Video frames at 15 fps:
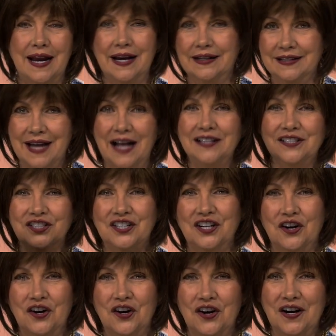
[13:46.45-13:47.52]
acknowledging
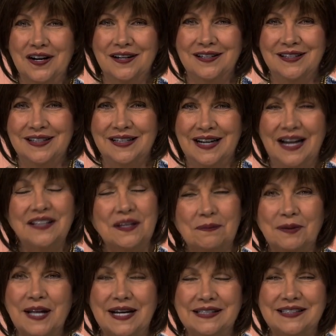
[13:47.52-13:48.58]
her, and then
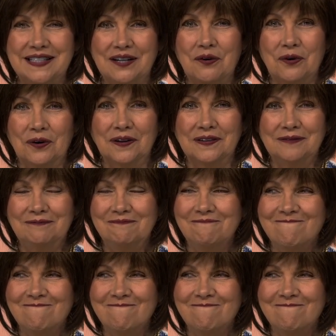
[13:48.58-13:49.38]
blasting Oral.